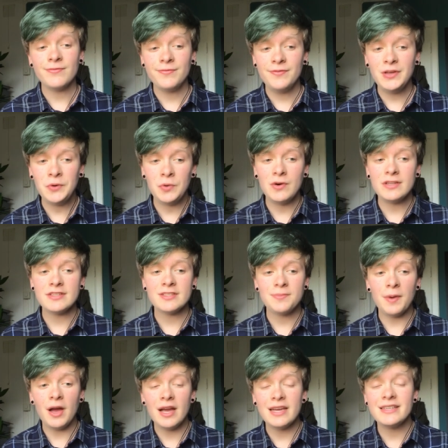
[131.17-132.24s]
feel
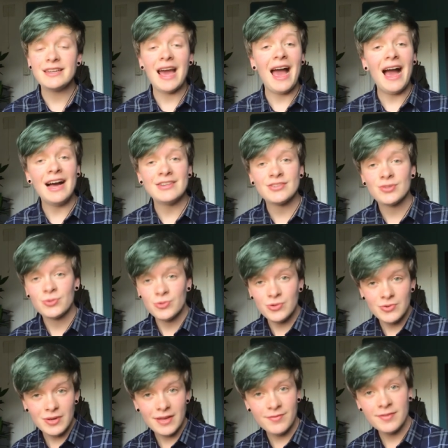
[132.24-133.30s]
inspired at
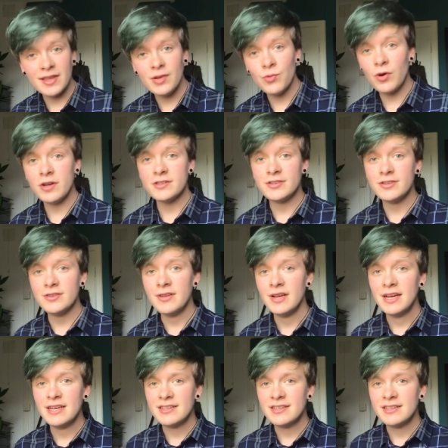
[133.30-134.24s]
all if they were to